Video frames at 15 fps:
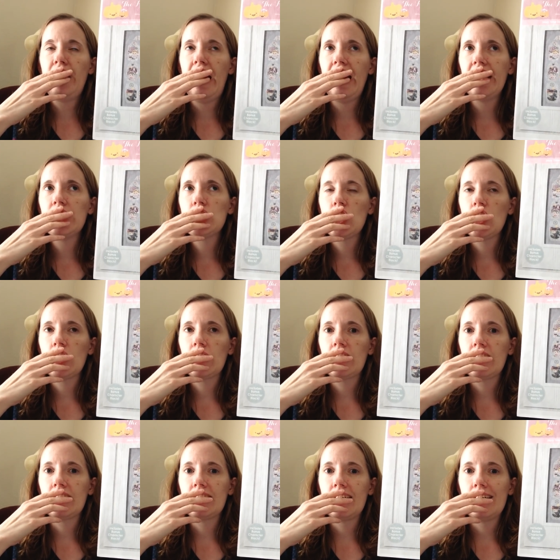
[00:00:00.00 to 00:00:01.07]
I took
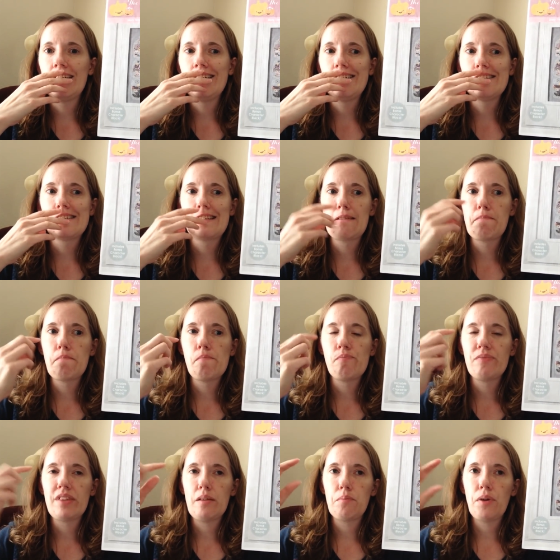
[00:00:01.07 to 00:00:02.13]
the
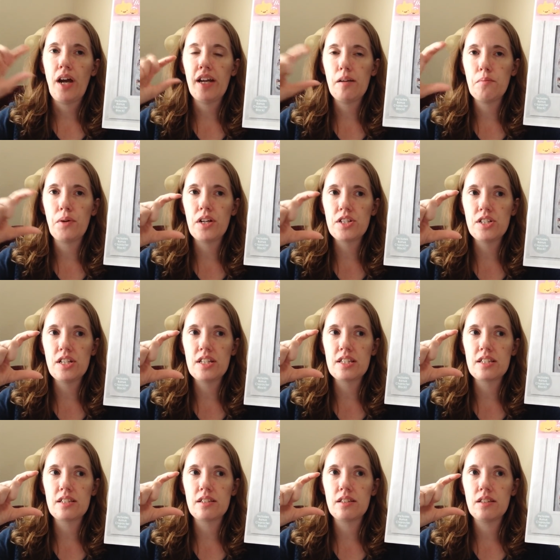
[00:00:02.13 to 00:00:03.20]
Pride and
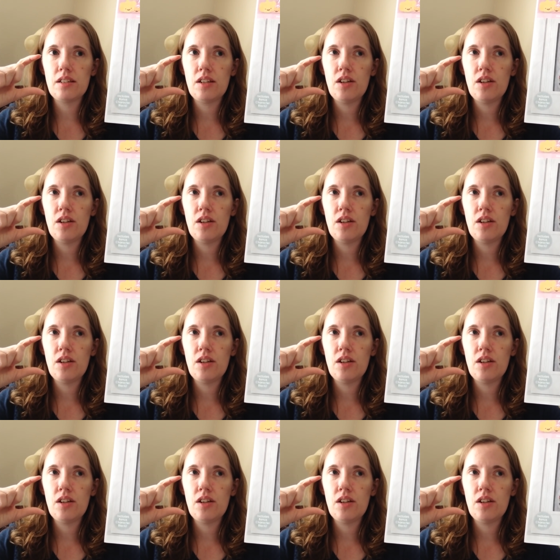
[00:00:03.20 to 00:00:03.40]
Prejudice